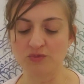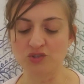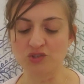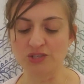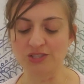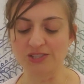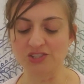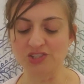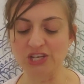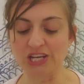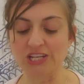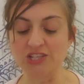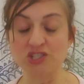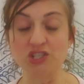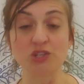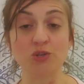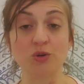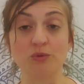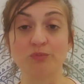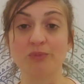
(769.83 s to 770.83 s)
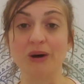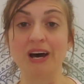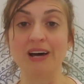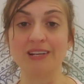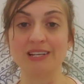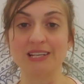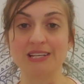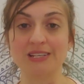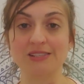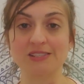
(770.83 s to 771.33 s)
just changing your
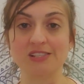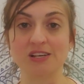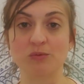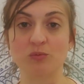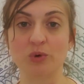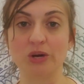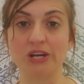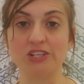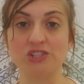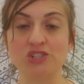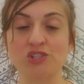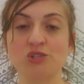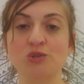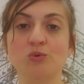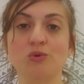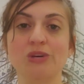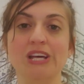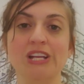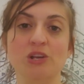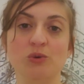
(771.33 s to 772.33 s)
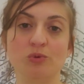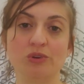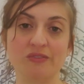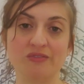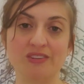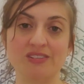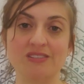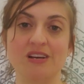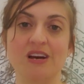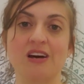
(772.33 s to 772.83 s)
body in some way too, getting rid
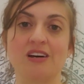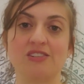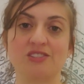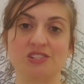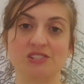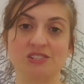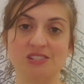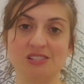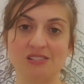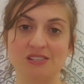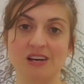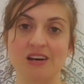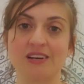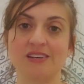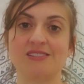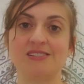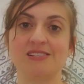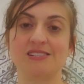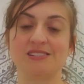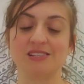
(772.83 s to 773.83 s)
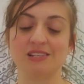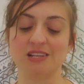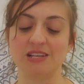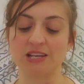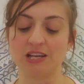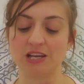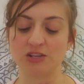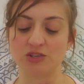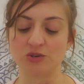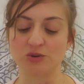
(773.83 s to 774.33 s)
of the toxins and
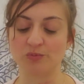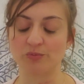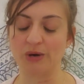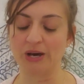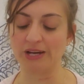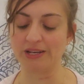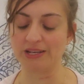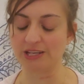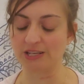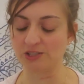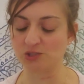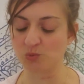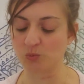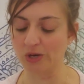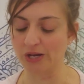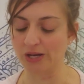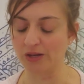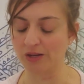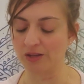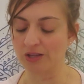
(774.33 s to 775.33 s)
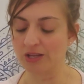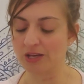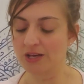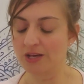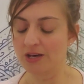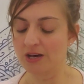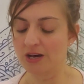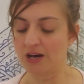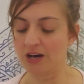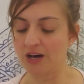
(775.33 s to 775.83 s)
toxicity in your body as well.
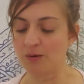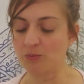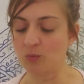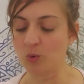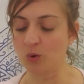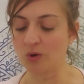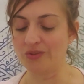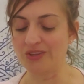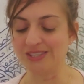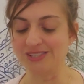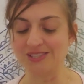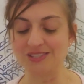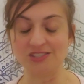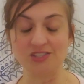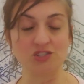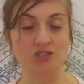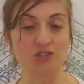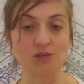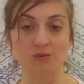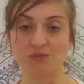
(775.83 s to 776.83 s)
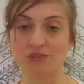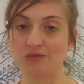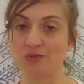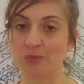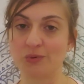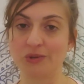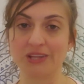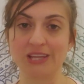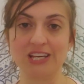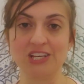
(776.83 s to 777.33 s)
Or this is in terms of a
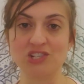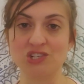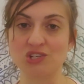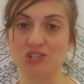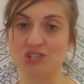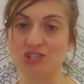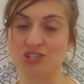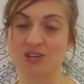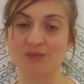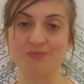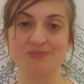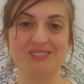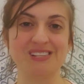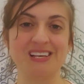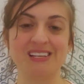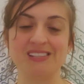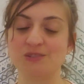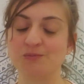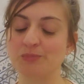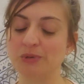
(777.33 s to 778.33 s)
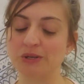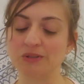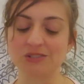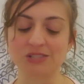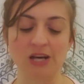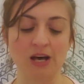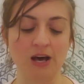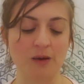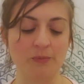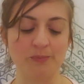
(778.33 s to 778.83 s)
relationship. It's
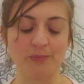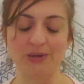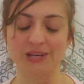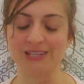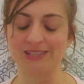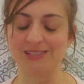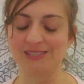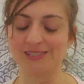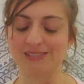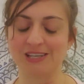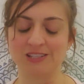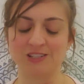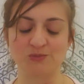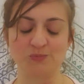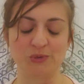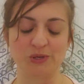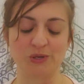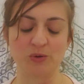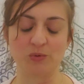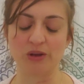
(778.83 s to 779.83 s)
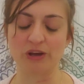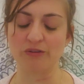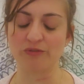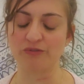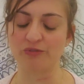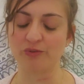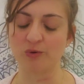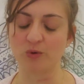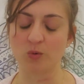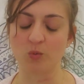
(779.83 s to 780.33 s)
built up. It's been
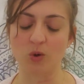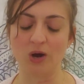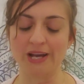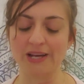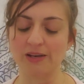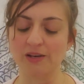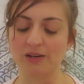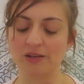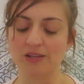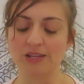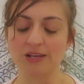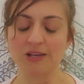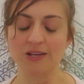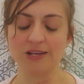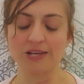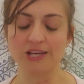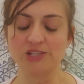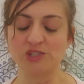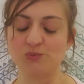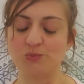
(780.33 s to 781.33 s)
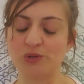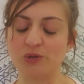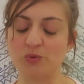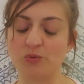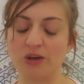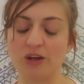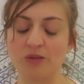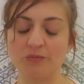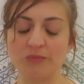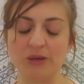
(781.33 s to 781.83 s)
around for a while. It's been
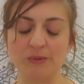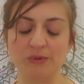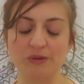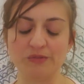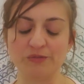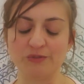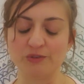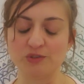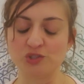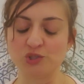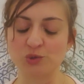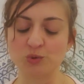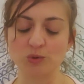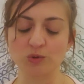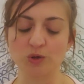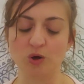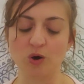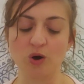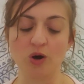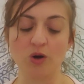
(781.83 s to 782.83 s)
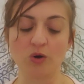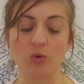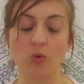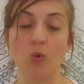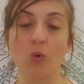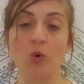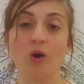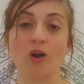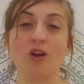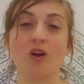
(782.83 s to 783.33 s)
around maybe for too long,
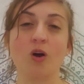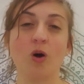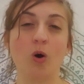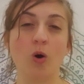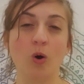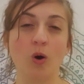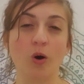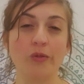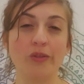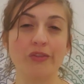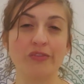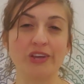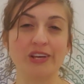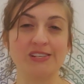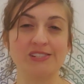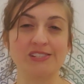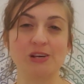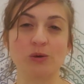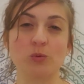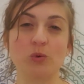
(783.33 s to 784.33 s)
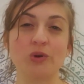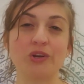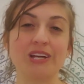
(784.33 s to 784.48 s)
or all the things that were